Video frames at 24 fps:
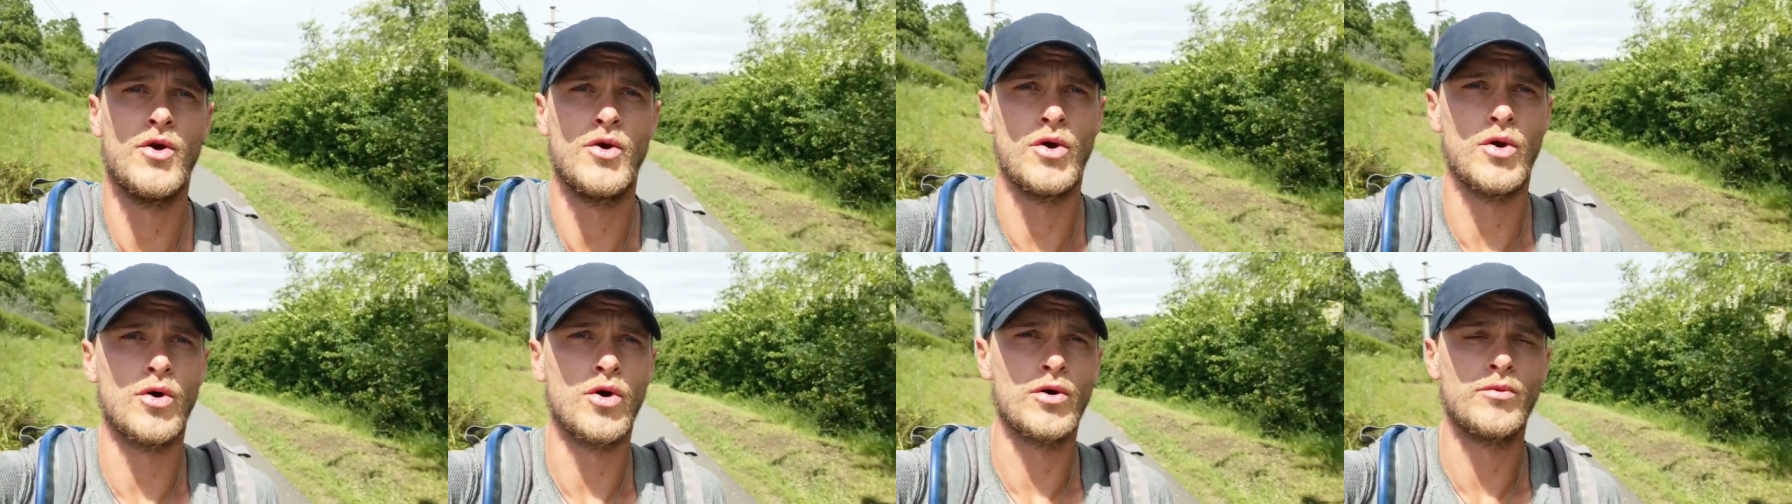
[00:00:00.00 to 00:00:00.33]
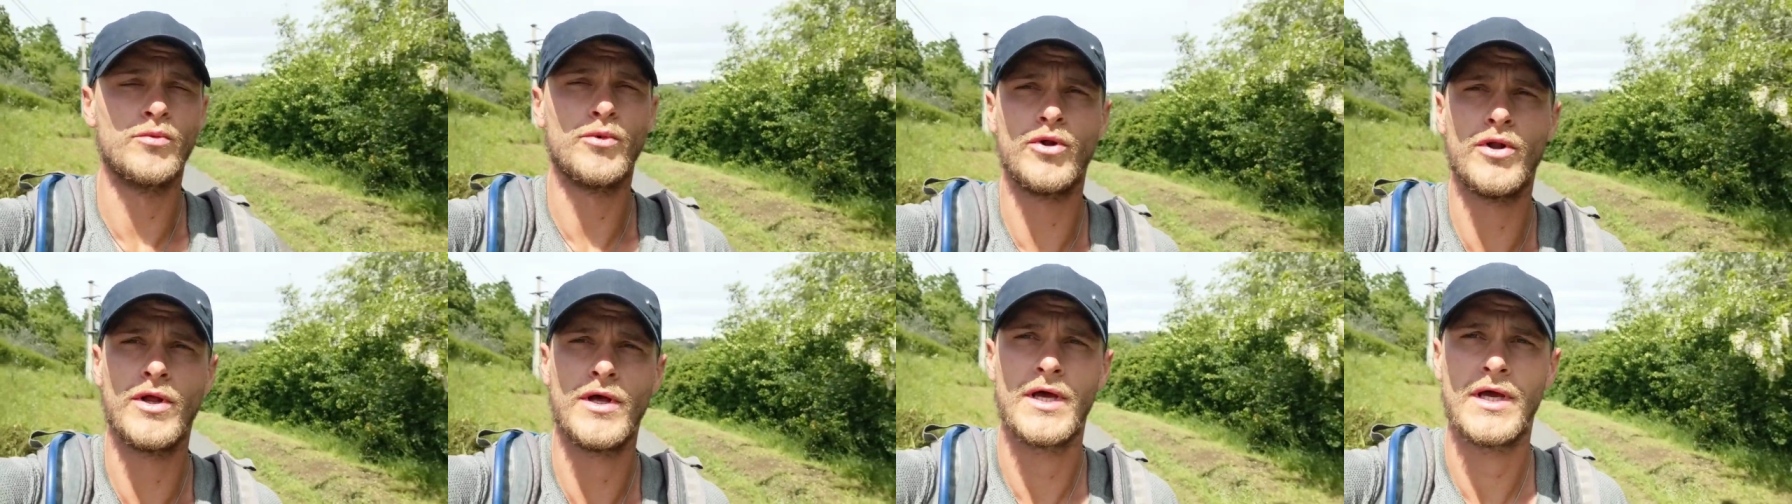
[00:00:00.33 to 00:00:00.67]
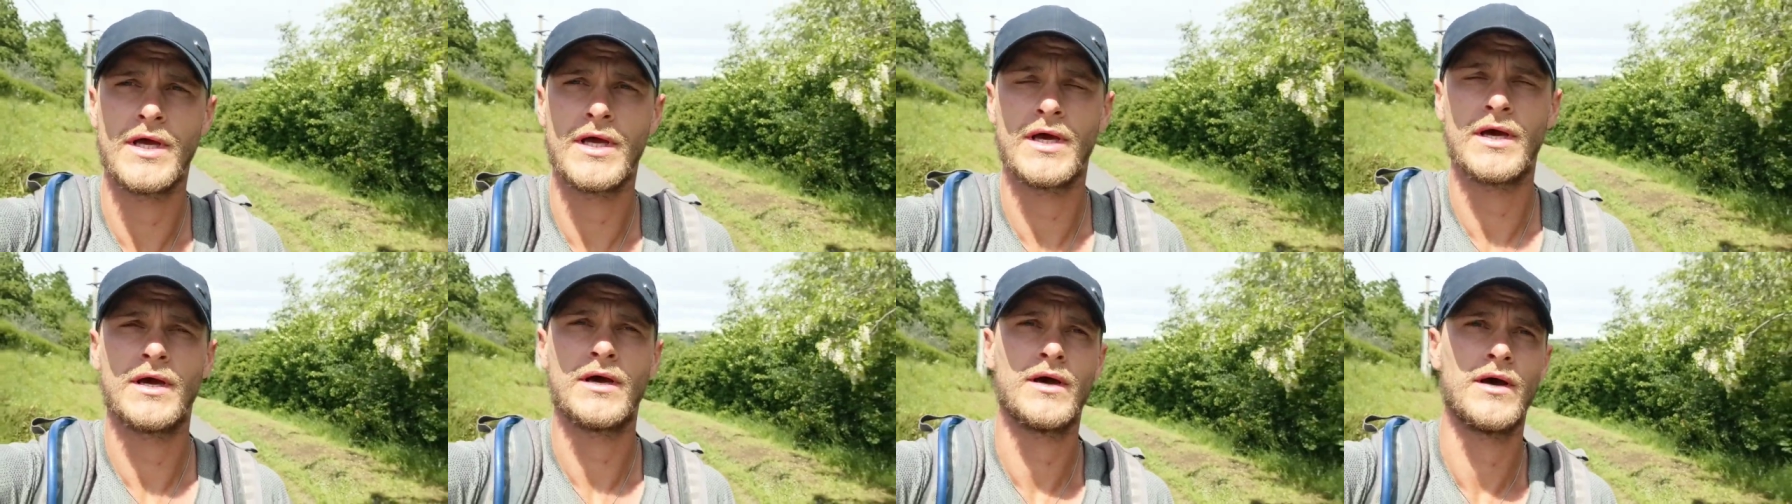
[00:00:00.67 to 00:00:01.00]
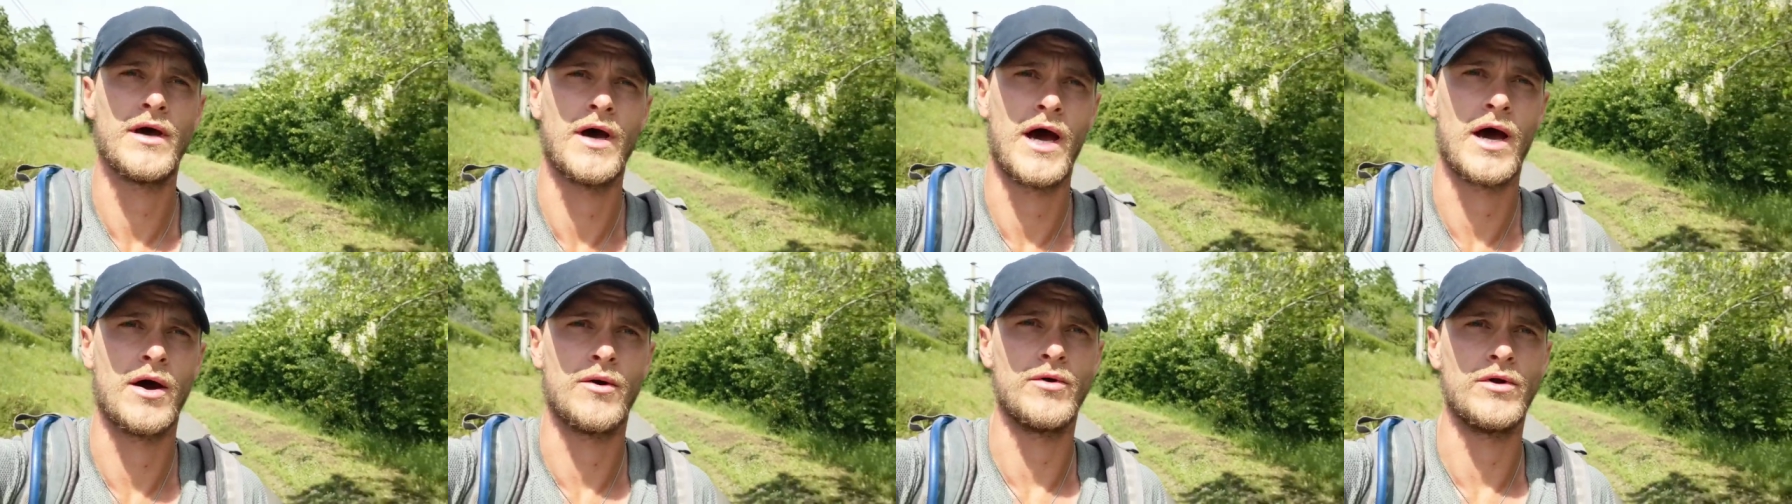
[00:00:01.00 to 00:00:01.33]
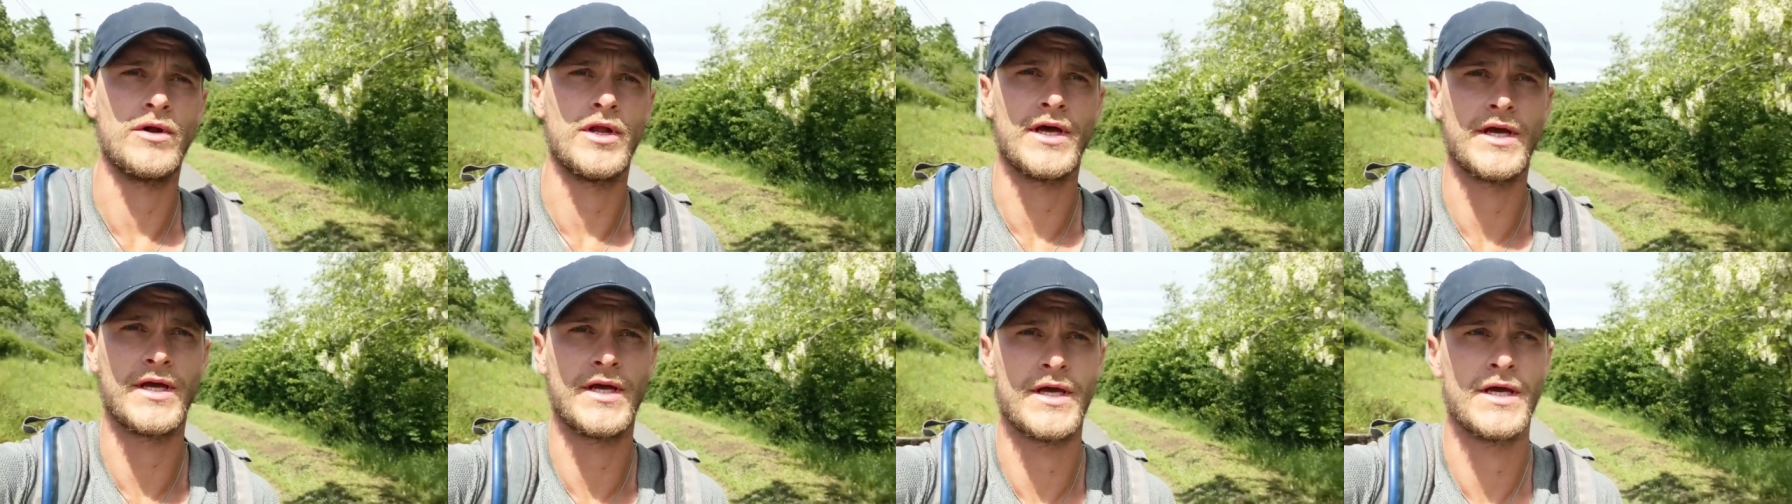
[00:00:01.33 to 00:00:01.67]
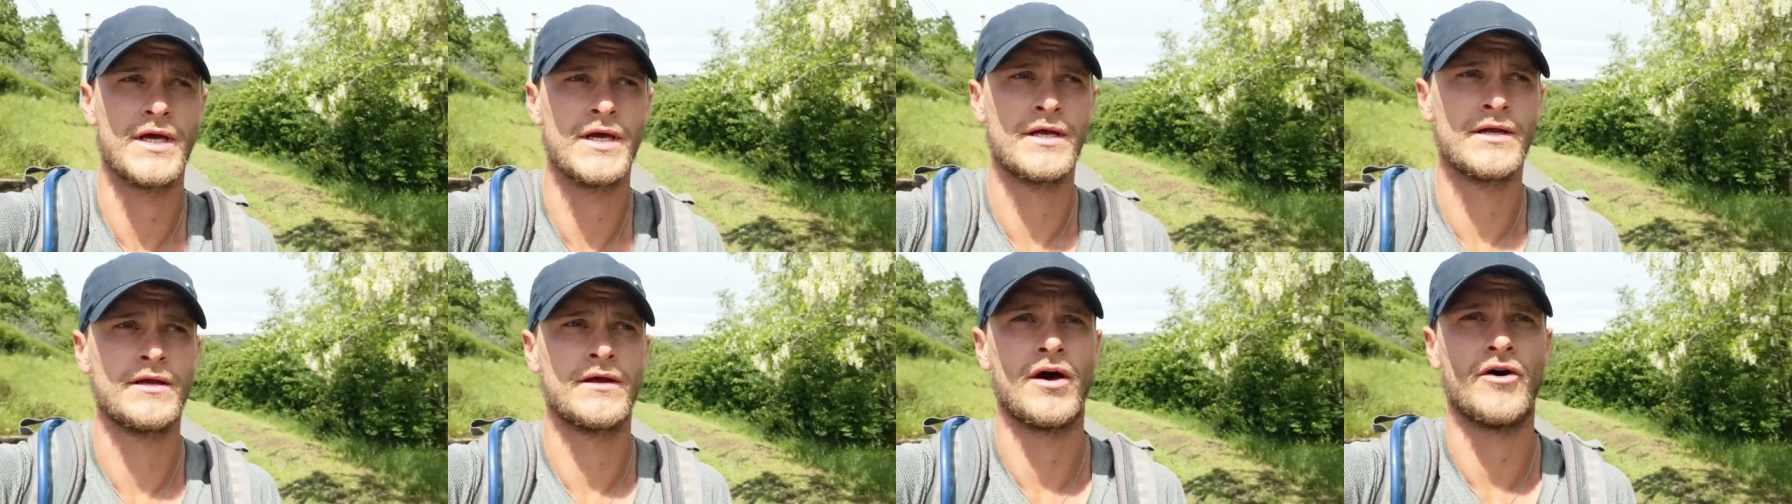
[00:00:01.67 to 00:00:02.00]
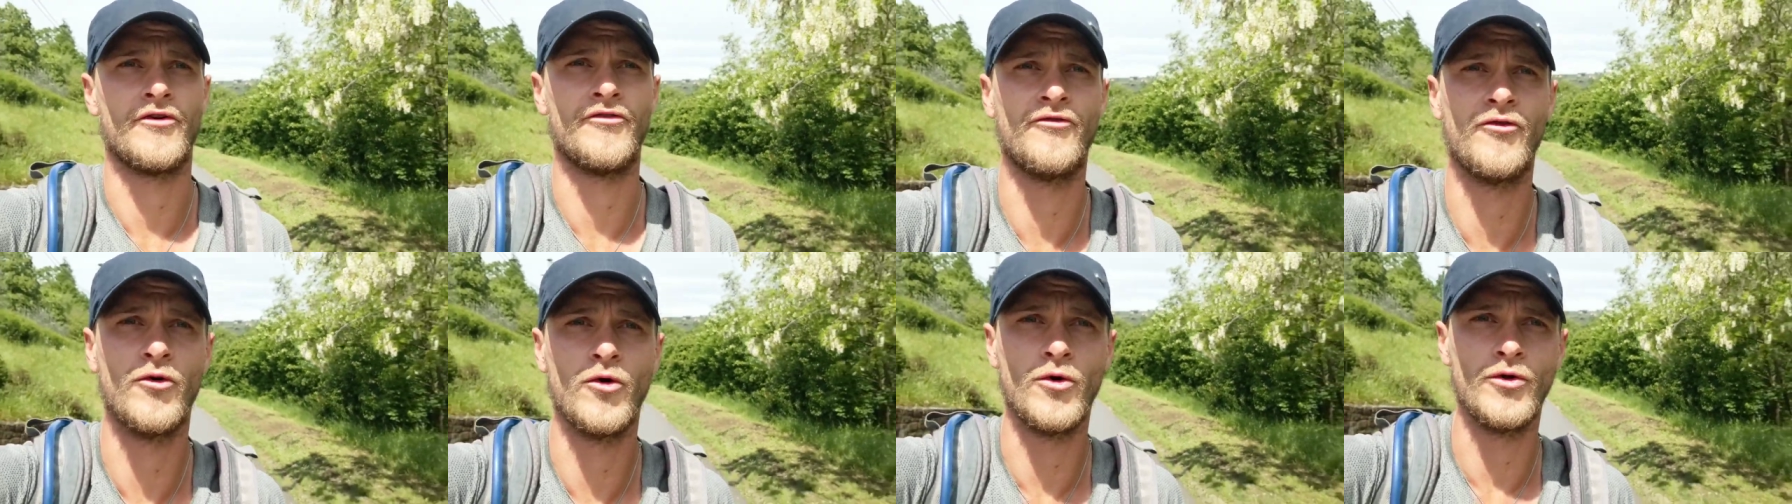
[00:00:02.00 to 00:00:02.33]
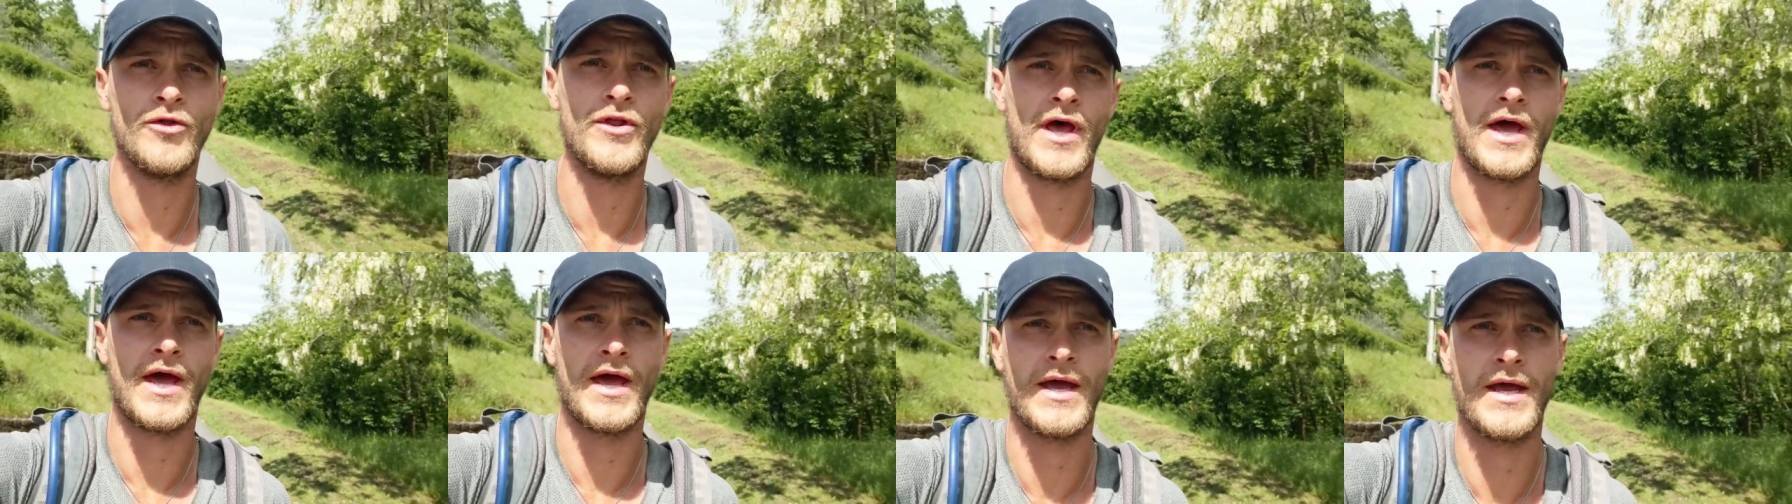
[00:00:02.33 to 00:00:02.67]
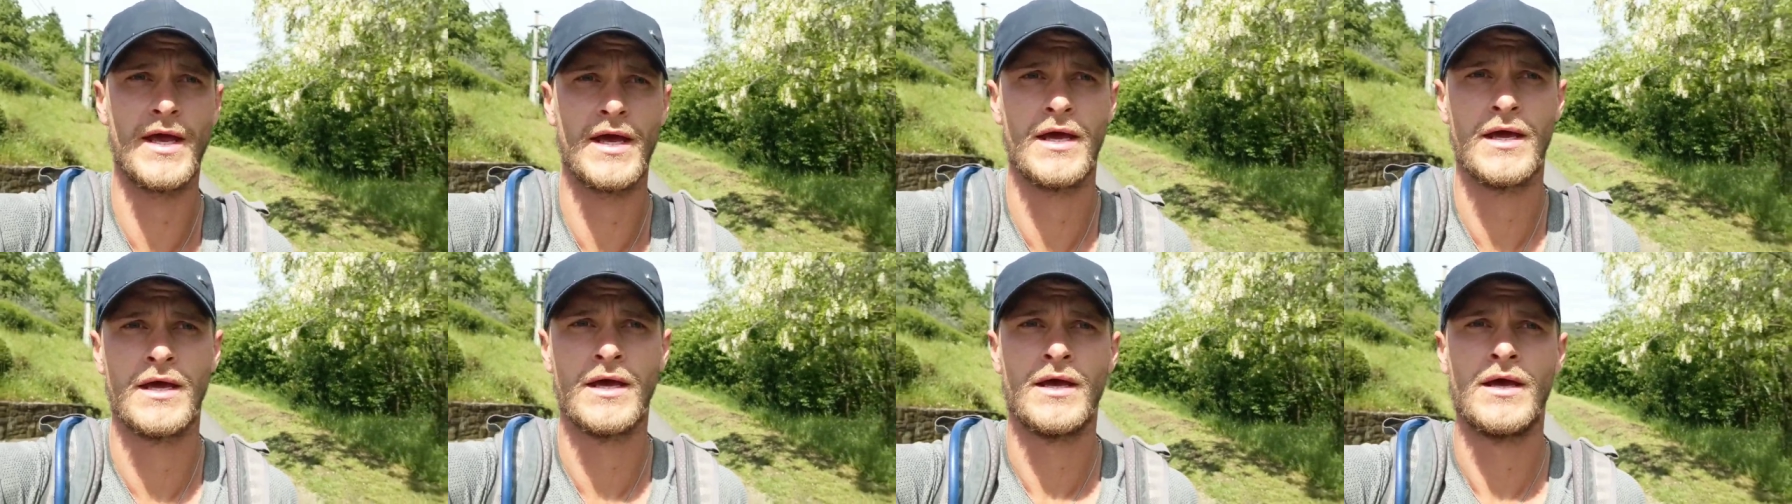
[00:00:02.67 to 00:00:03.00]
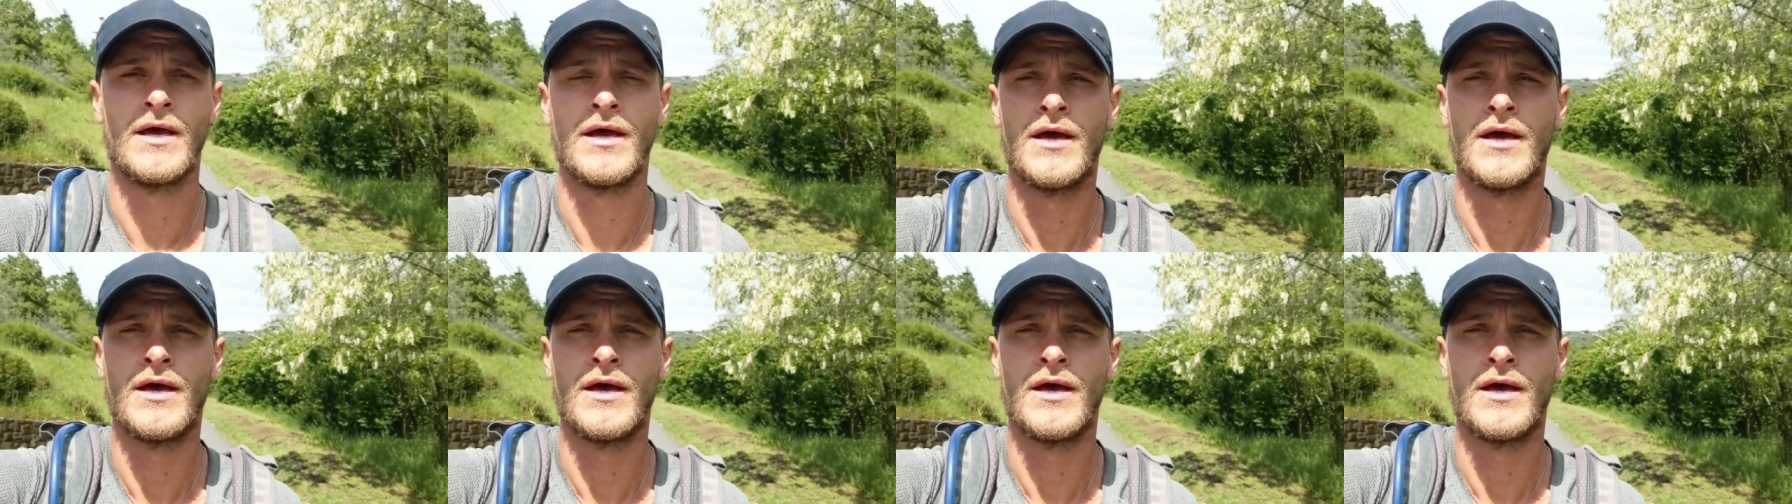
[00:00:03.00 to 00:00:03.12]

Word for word: Normally, I would like a full day